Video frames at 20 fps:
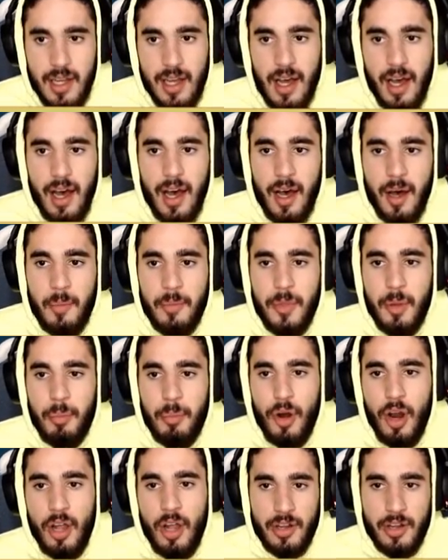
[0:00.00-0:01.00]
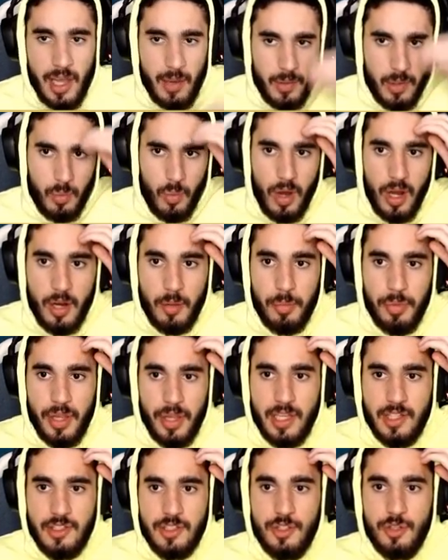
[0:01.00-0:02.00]
um, the brawler that we want to
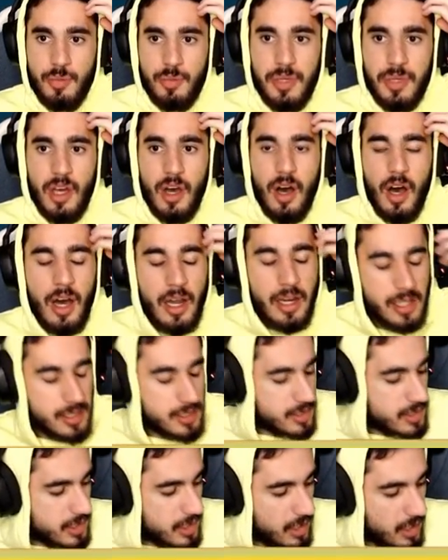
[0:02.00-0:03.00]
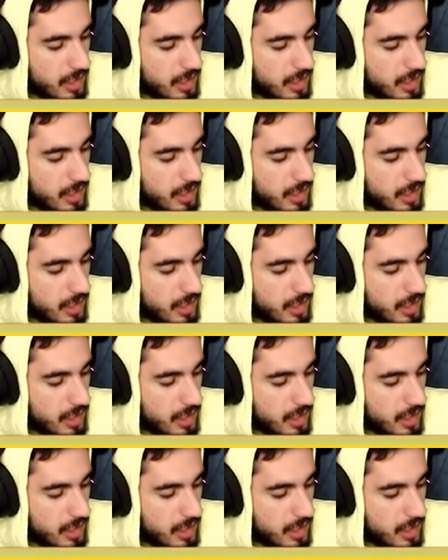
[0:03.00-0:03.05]
play, to be honest.